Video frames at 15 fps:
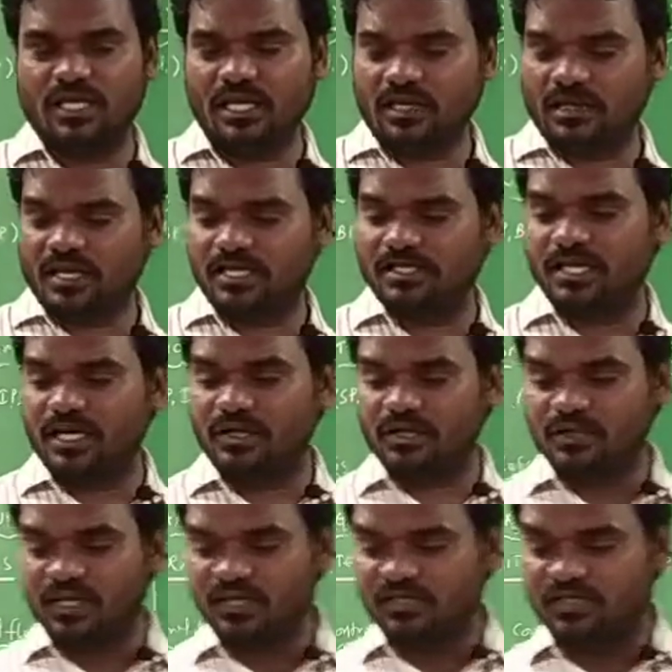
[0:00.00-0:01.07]
reset to
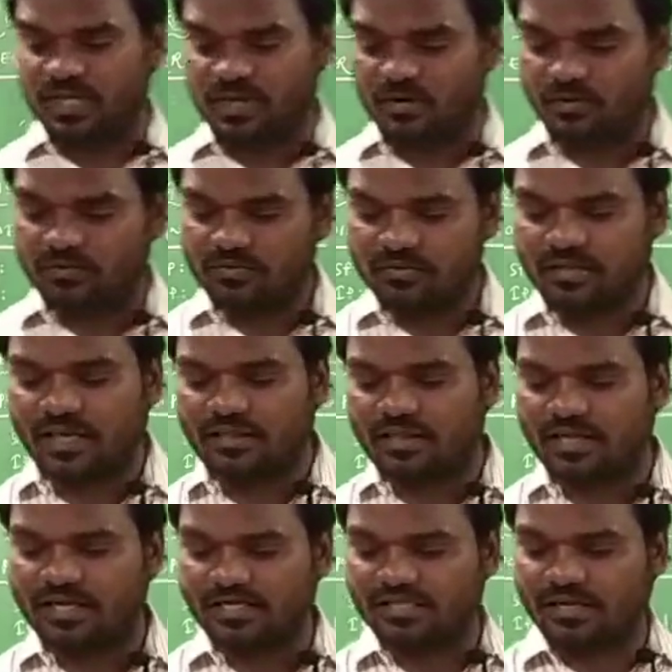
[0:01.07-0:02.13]
the 0. Then
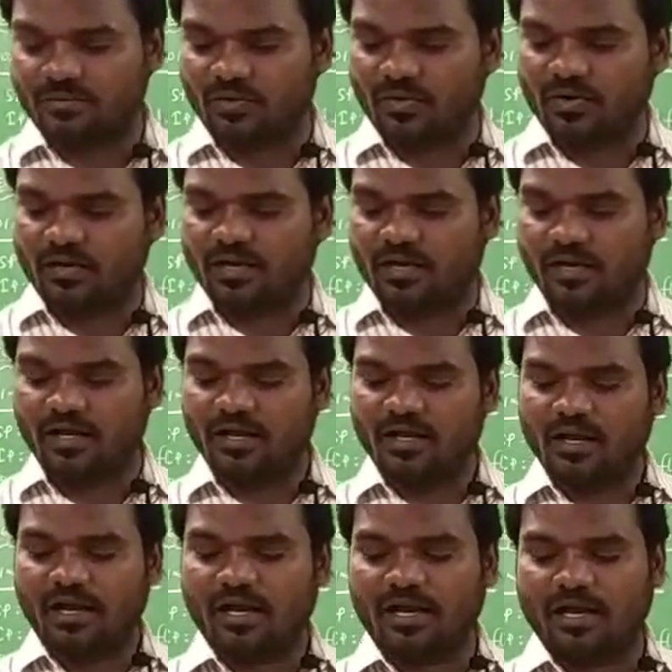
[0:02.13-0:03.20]
that is about
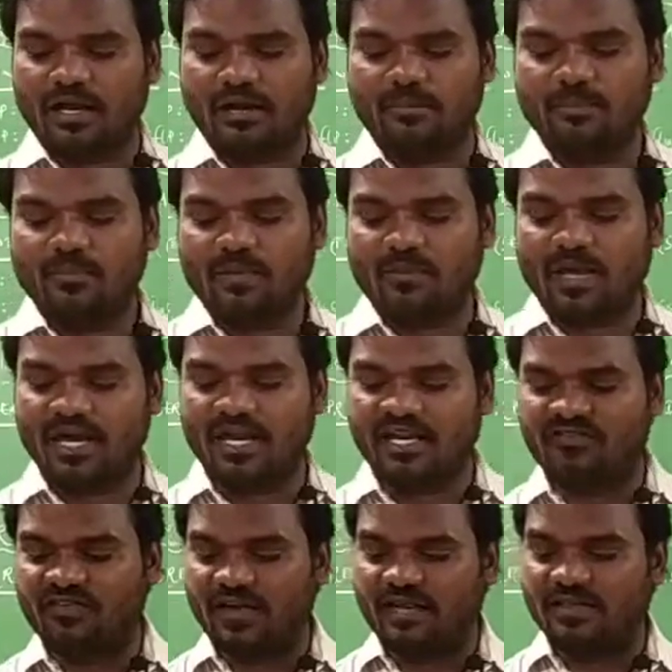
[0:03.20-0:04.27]
parity
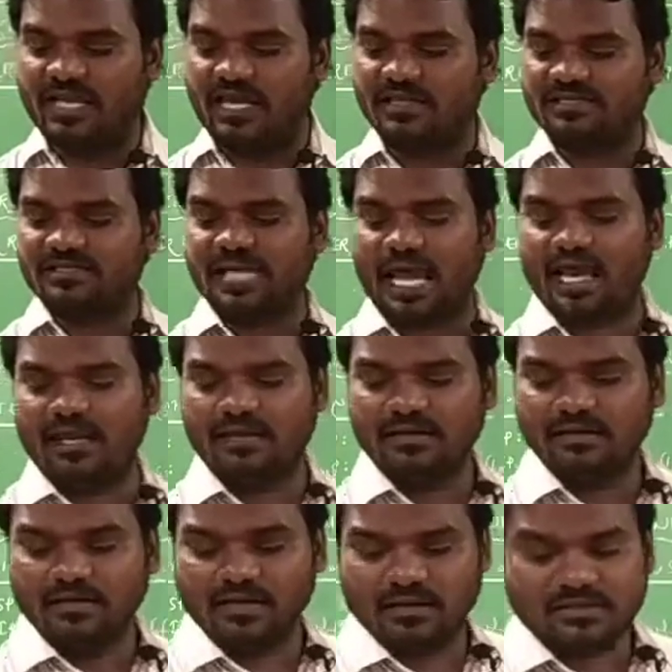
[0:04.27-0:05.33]
flag. Then sign
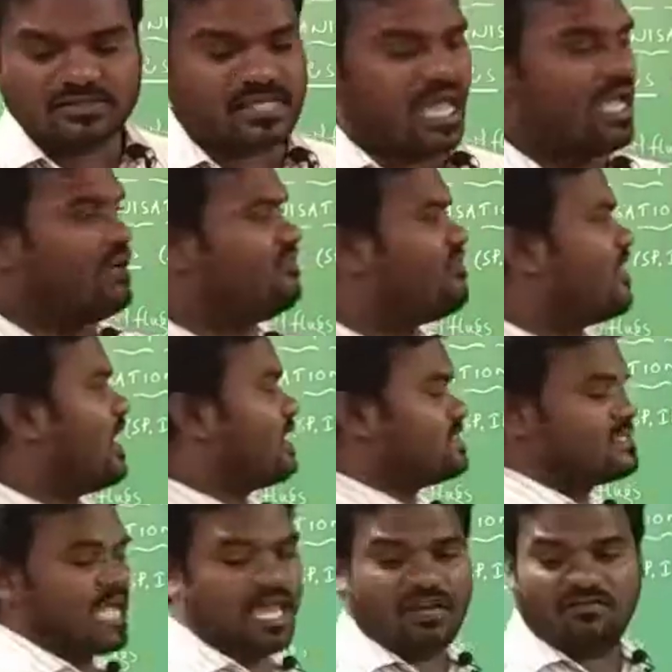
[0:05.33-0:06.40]
flag.
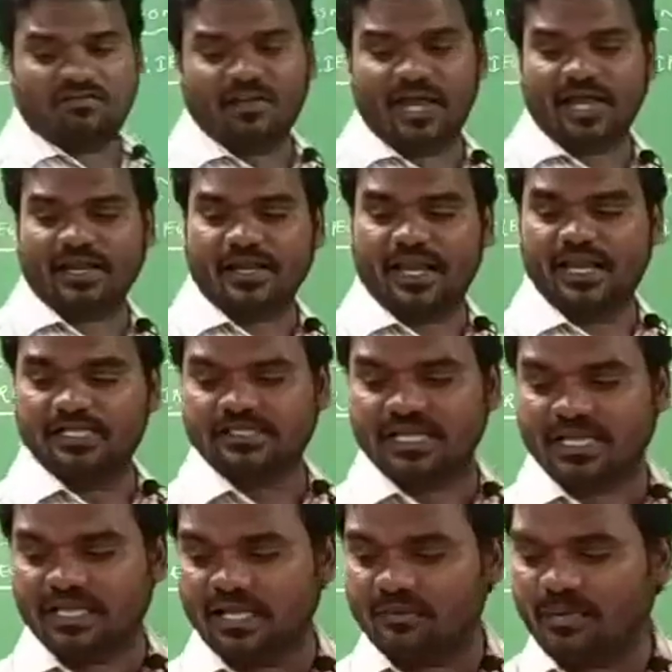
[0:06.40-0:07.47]
Sign flag is
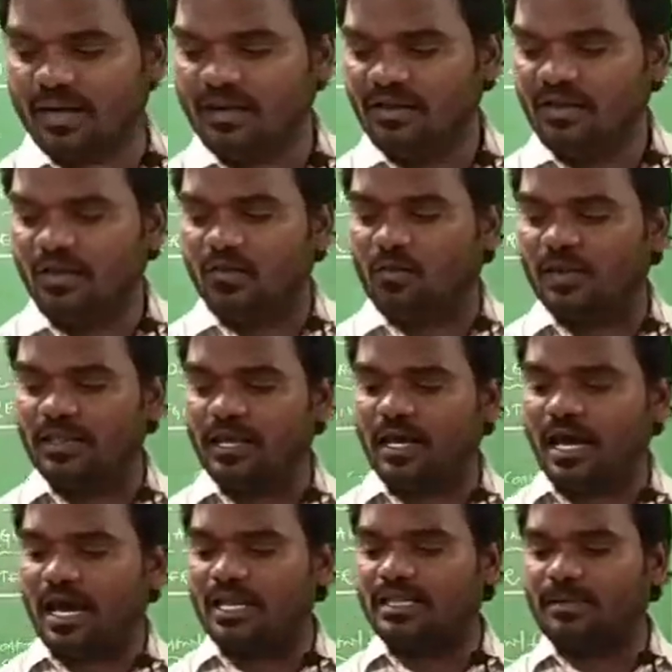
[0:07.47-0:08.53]
nothing but when
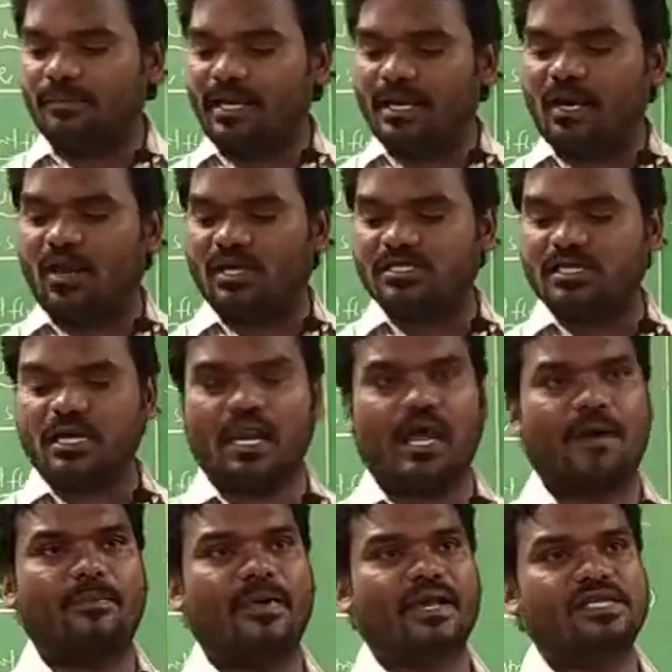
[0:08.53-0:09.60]
the arithmetic logical
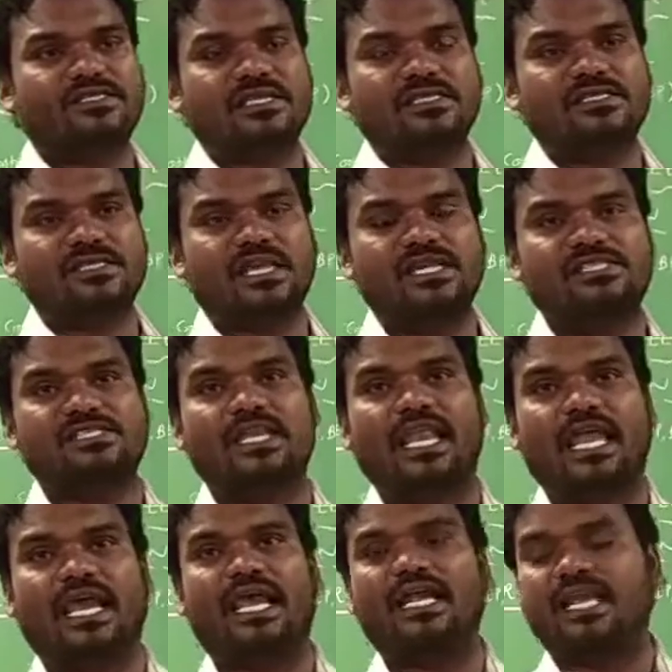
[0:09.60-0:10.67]
operation is
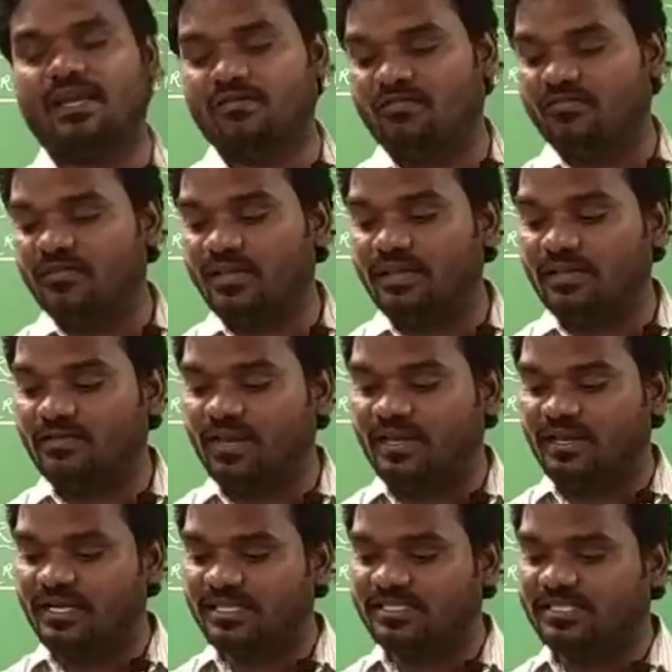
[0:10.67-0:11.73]
negative, when
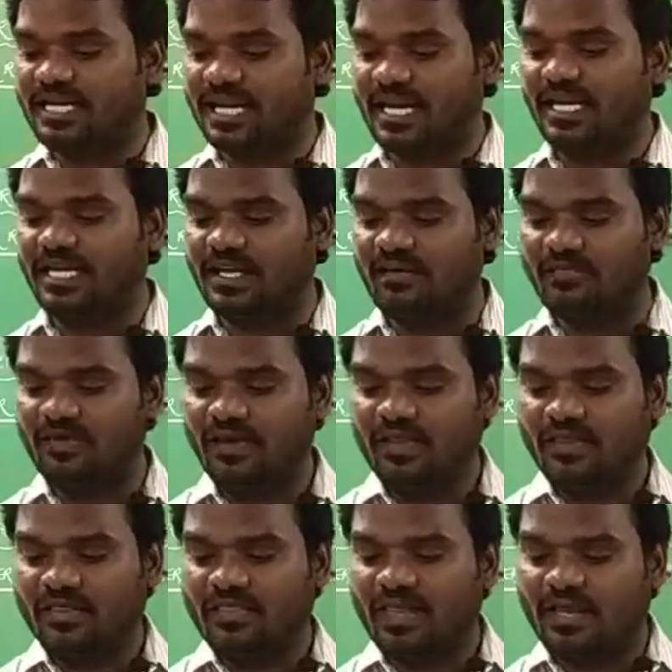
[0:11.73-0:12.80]
it is negative,
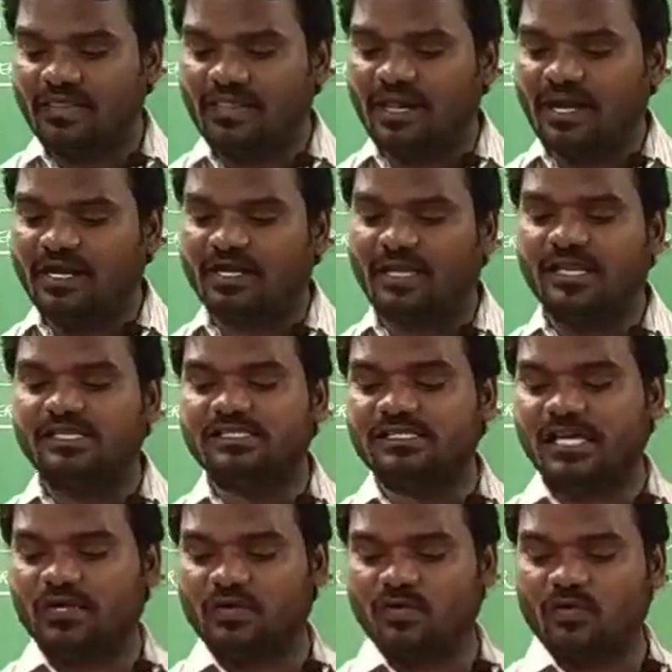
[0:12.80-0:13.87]
then that is
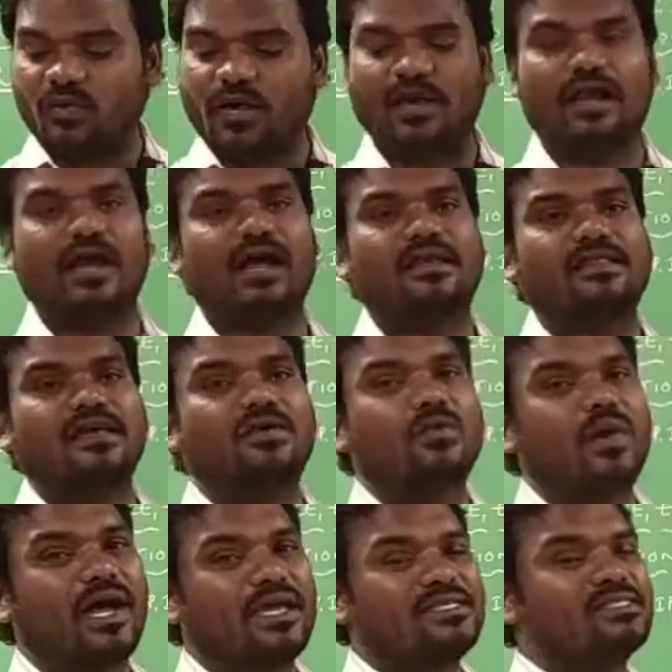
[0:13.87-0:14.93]
set to 1,
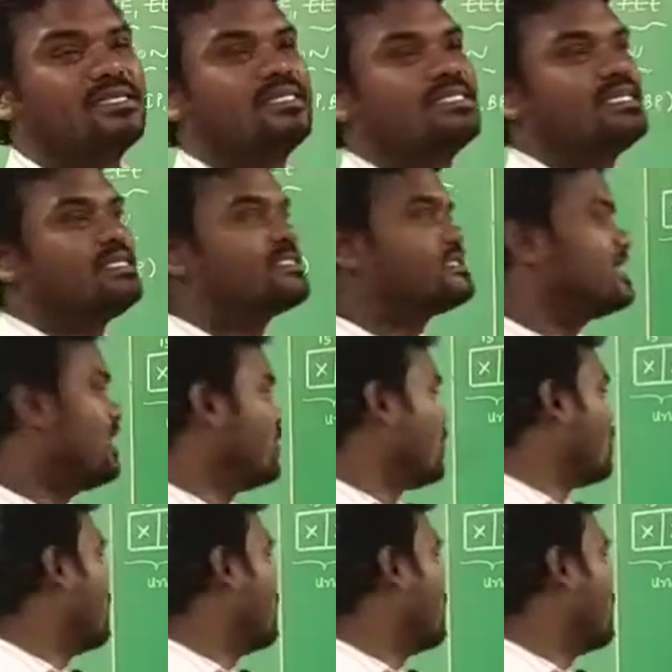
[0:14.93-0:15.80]
otherwise it is 0.